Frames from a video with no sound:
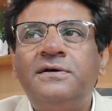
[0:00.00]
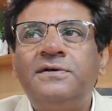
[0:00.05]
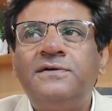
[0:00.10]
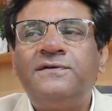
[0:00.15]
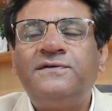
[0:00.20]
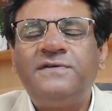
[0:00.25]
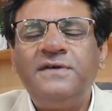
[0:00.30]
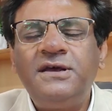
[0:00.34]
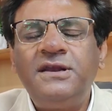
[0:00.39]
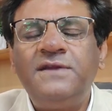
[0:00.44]

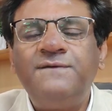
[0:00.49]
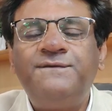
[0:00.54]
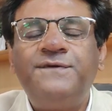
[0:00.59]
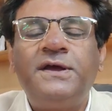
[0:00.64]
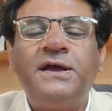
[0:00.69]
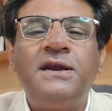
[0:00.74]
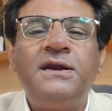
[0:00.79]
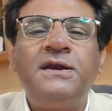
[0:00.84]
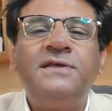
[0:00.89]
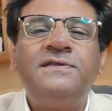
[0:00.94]

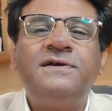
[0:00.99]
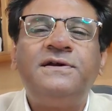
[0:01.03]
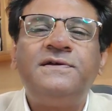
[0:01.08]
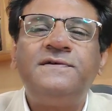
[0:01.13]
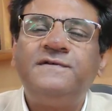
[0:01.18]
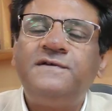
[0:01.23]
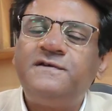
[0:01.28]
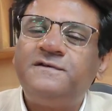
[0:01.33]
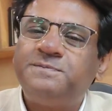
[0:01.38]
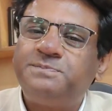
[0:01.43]
significantly the
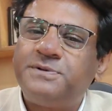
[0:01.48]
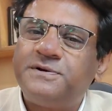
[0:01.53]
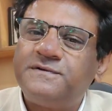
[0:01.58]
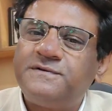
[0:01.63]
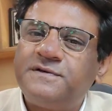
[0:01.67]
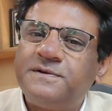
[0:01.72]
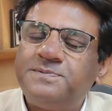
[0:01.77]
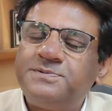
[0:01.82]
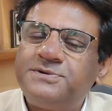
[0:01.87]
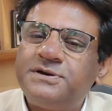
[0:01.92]
disease
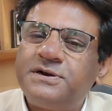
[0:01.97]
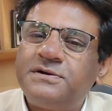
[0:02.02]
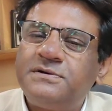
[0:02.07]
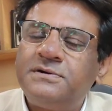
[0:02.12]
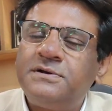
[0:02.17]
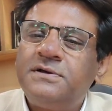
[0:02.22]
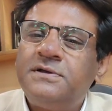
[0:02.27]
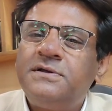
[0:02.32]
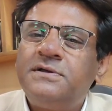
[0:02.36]
perception